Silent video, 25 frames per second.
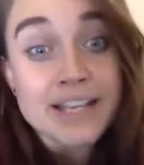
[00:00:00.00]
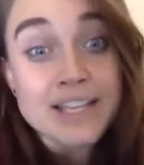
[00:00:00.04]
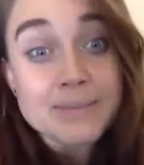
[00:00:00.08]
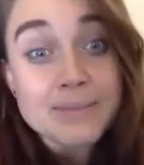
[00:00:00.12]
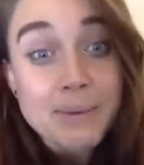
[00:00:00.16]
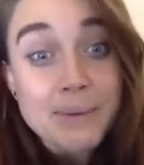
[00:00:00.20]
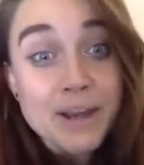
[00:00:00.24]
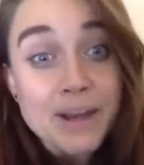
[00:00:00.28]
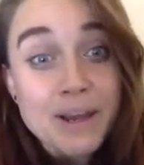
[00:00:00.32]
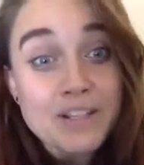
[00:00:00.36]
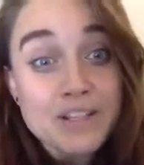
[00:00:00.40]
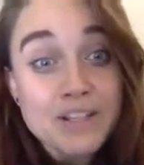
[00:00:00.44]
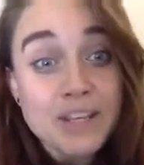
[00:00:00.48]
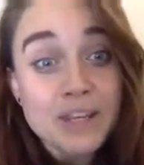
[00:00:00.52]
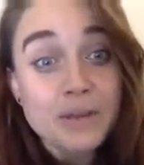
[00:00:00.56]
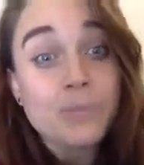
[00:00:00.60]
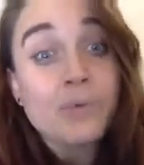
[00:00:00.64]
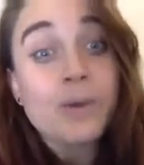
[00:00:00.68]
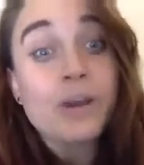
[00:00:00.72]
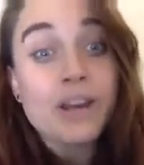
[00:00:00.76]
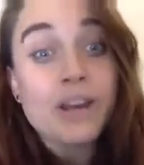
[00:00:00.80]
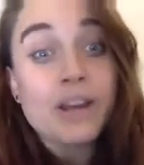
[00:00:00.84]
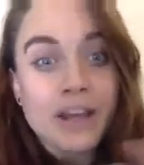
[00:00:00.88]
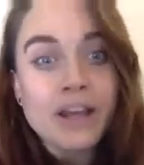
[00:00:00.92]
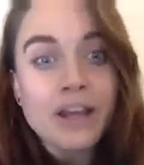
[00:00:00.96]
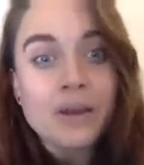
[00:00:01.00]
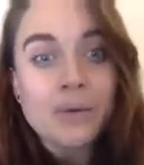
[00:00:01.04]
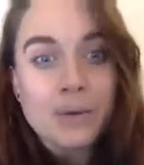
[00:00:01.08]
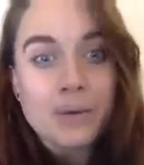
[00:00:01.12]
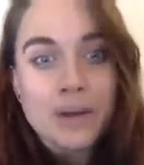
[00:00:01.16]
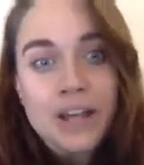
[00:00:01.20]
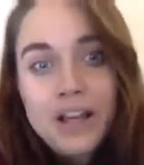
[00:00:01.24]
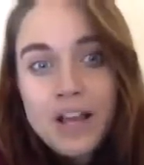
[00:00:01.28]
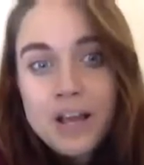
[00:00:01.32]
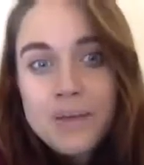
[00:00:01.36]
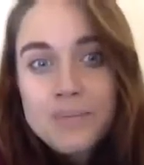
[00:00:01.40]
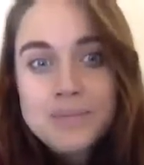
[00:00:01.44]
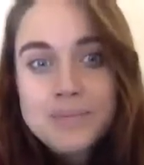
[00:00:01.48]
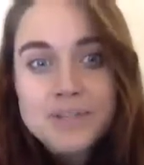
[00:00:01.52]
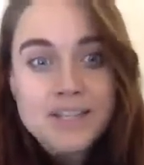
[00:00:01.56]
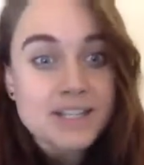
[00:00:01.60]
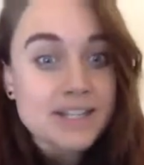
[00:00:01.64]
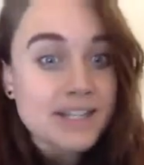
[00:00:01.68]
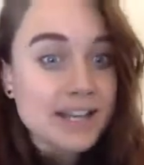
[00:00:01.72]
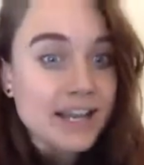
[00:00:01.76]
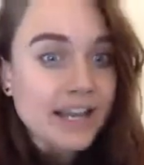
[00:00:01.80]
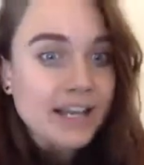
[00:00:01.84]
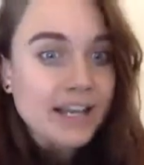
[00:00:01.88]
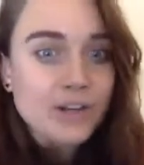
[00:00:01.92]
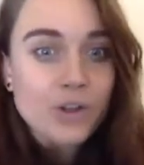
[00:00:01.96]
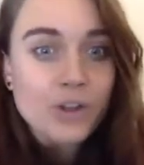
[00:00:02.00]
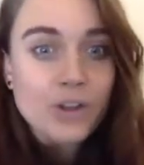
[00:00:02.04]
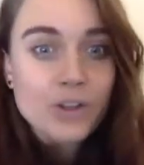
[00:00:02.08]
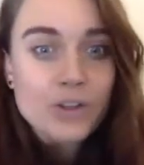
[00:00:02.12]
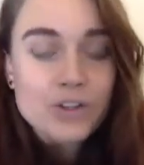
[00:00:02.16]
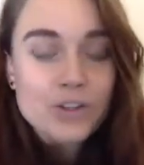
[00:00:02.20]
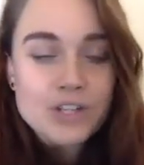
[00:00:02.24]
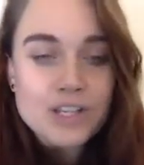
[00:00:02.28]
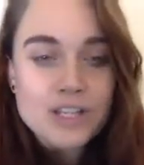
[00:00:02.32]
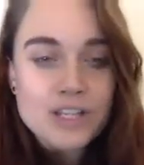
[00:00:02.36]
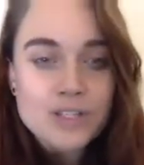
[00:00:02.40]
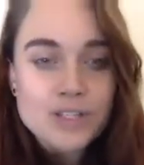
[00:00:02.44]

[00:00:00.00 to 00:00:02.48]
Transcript: especially when it comes to technology.